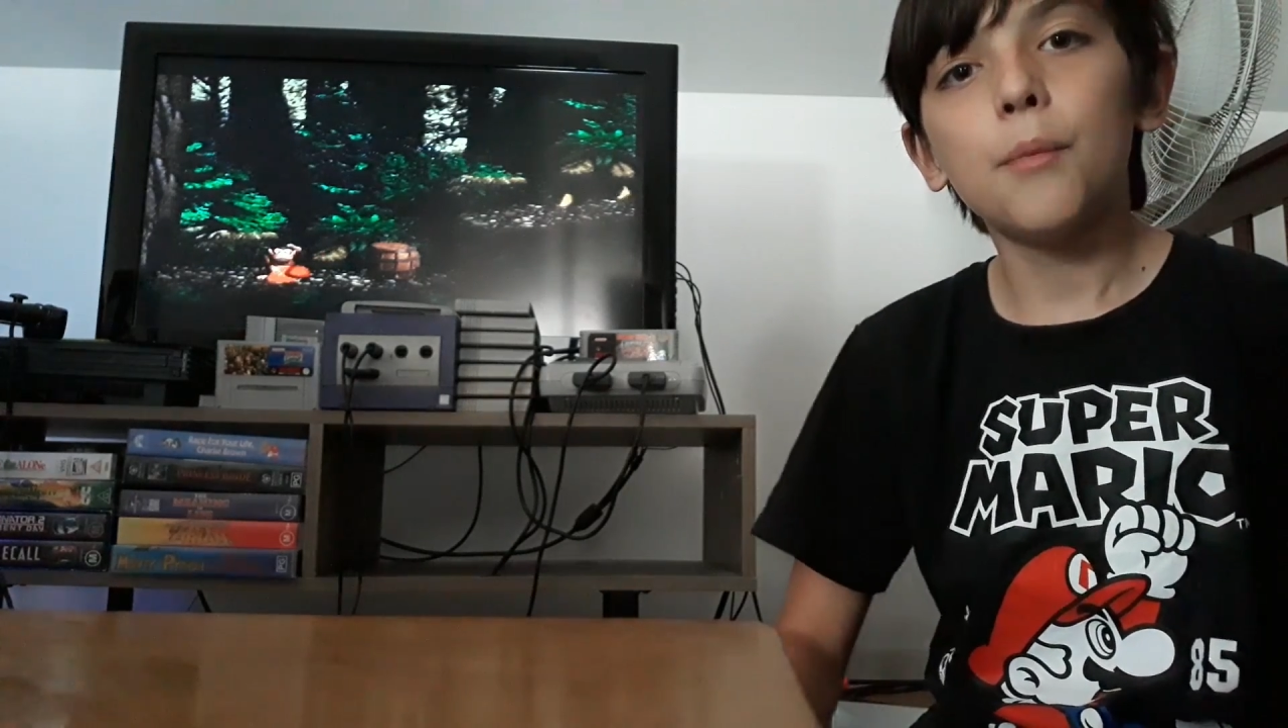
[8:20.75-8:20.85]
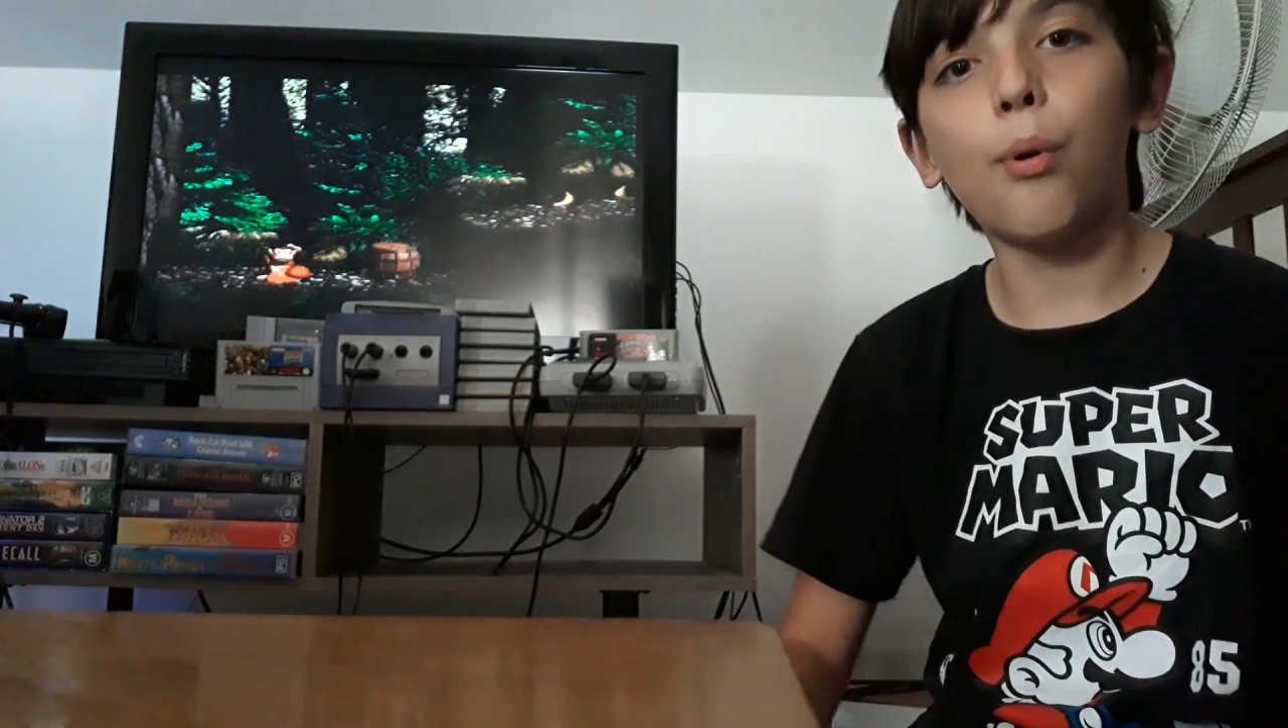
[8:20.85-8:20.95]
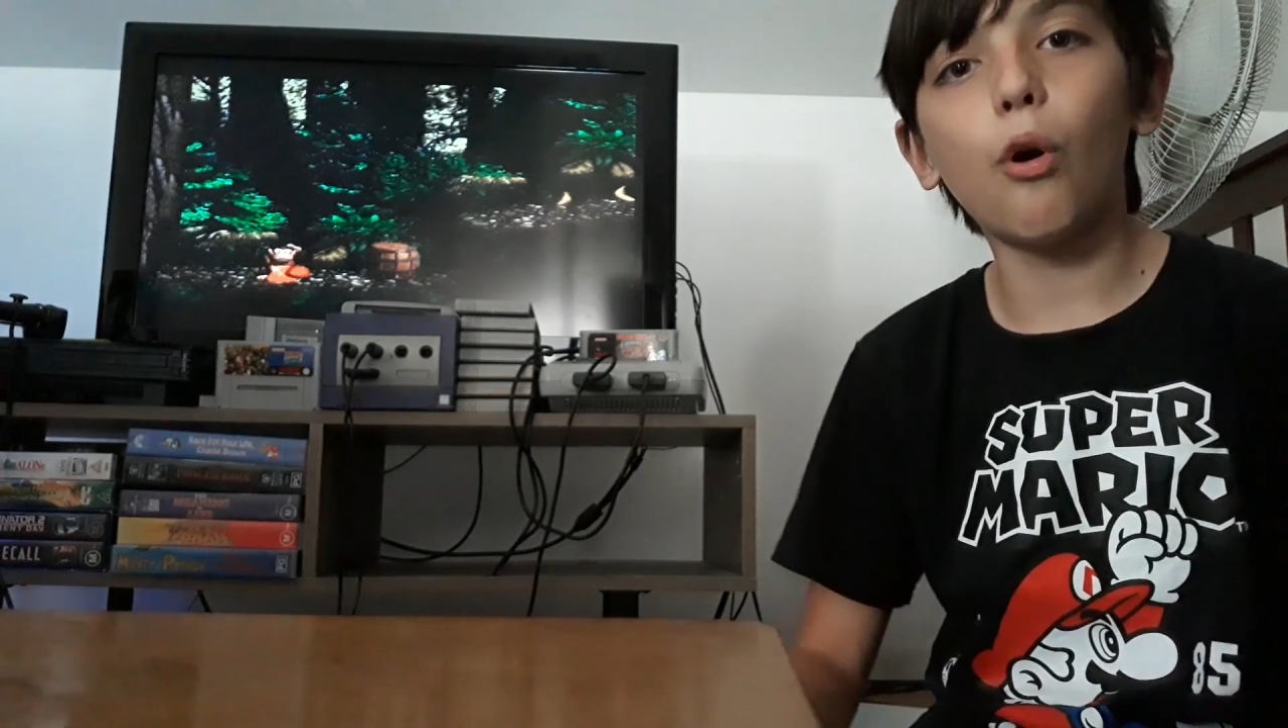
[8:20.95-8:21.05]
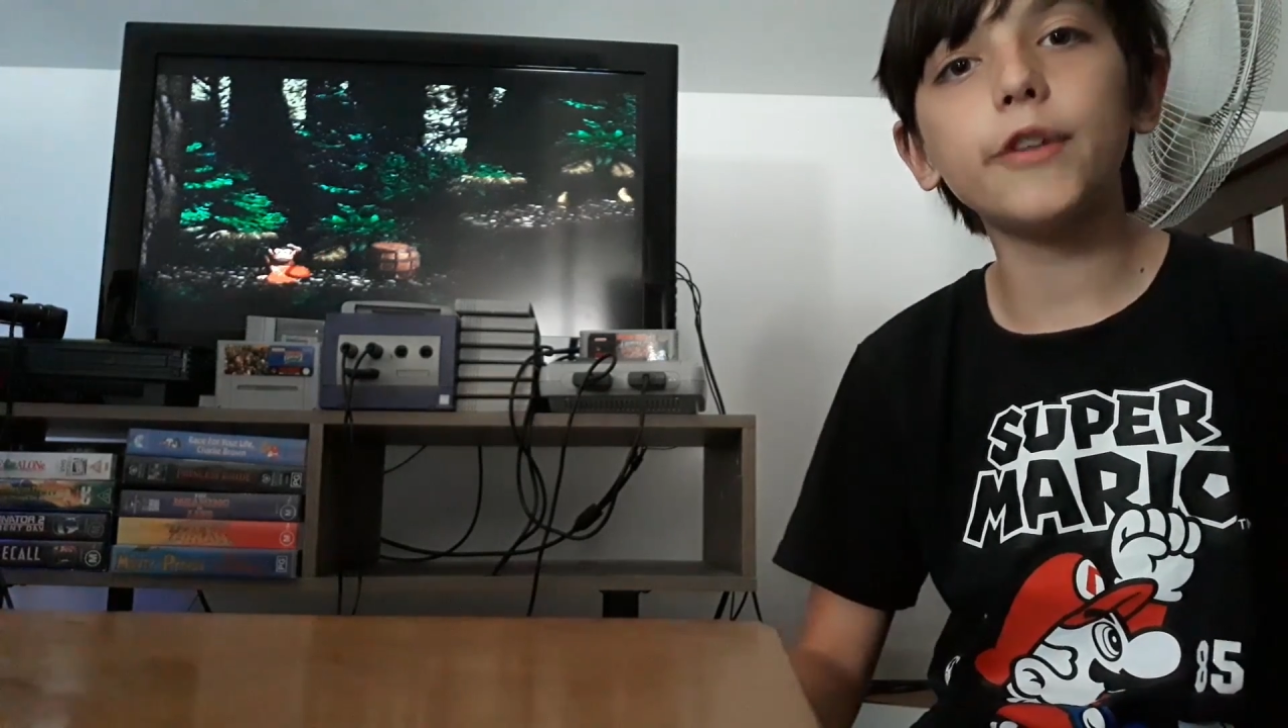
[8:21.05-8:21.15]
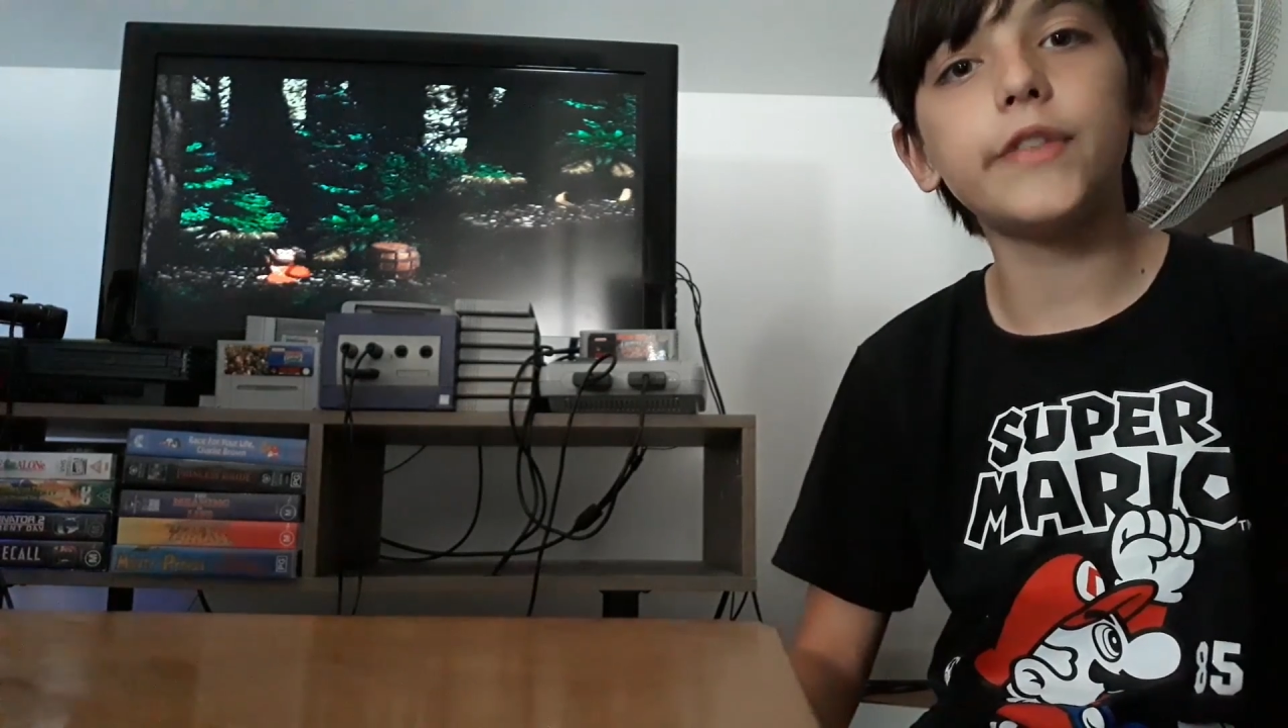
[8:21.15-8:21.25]

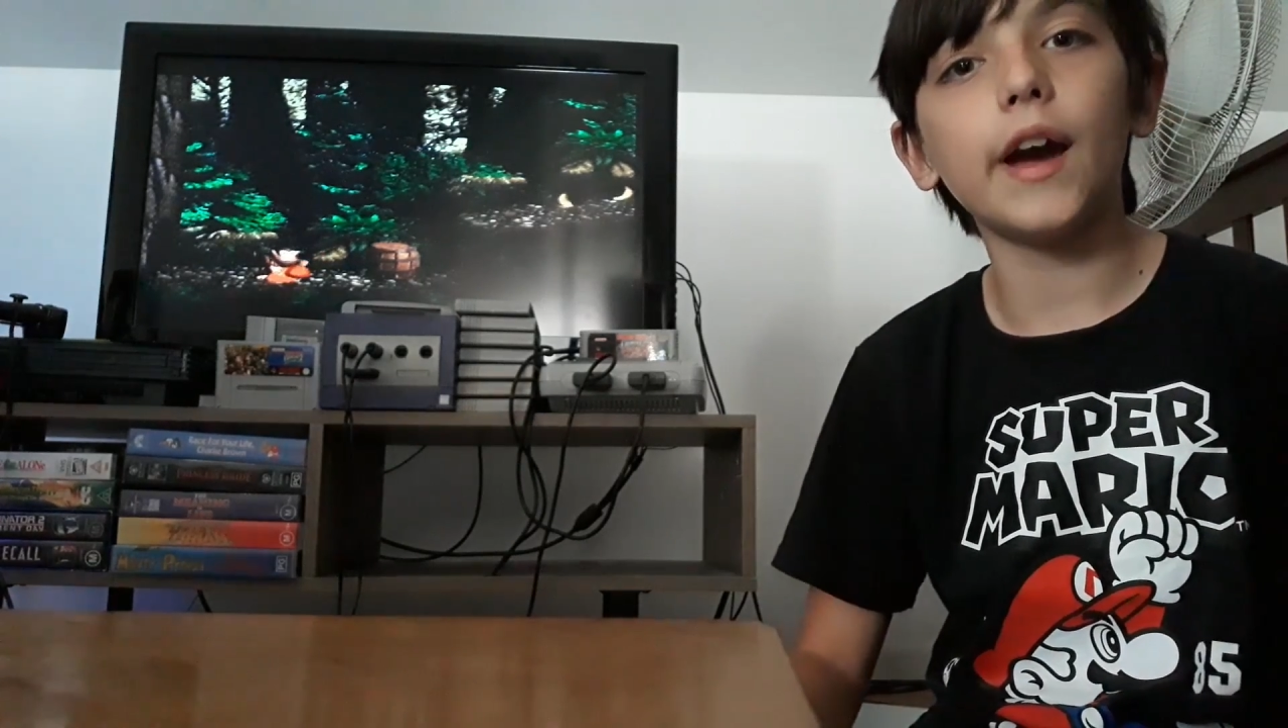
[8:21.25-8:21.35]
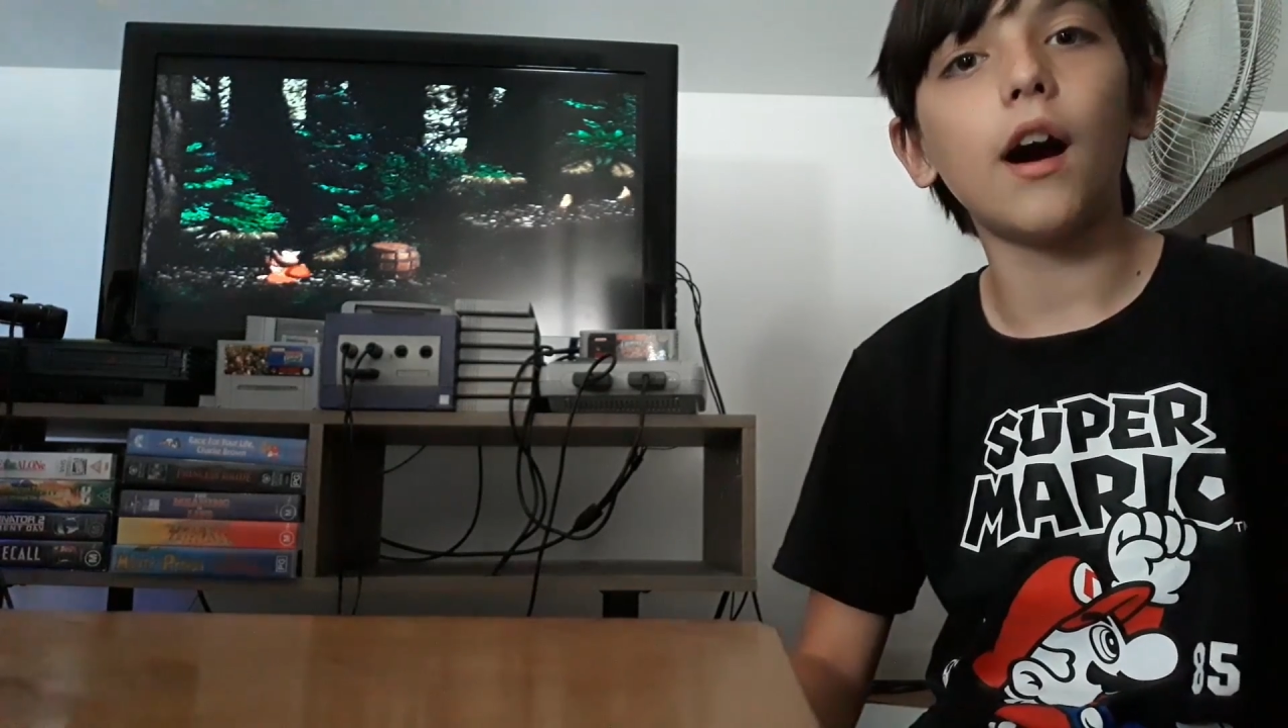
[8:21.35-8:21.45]
poured their